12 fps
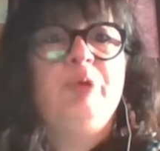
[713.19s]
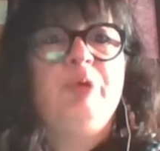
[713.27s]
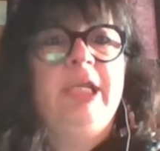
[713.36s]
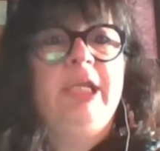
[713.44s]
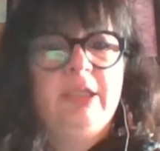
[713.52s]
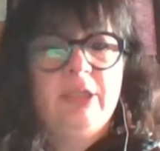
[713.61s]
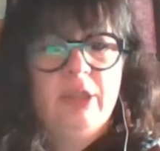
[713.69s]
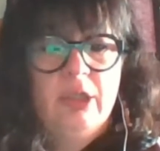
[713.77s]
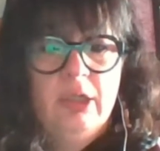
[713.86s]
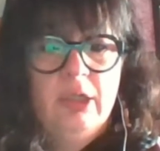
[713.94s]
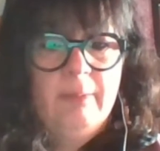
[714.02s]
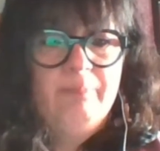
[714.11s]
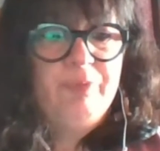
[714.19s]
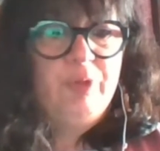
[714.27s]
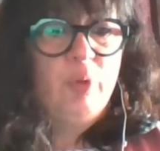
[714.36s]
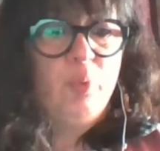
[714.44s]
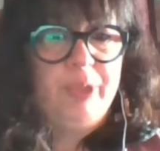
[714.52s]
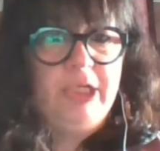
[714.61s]
within
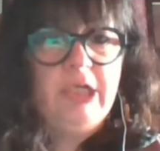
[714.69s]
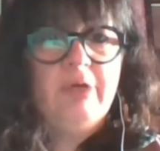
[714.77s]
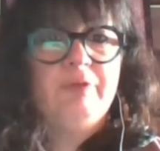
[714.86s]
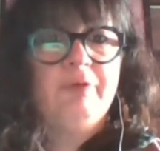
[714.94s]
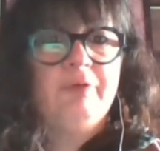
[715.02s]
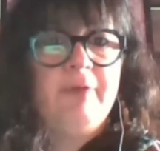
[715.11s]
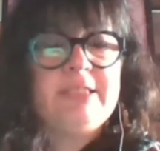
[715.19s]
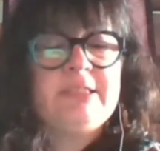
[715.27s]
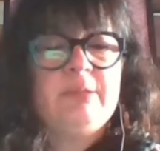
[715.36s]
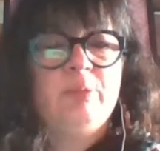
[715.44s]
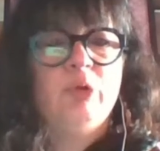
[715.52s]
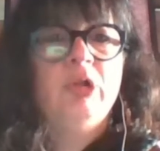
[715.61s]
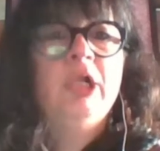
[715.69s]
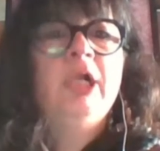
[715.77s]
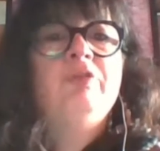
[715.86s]
the week of the festival.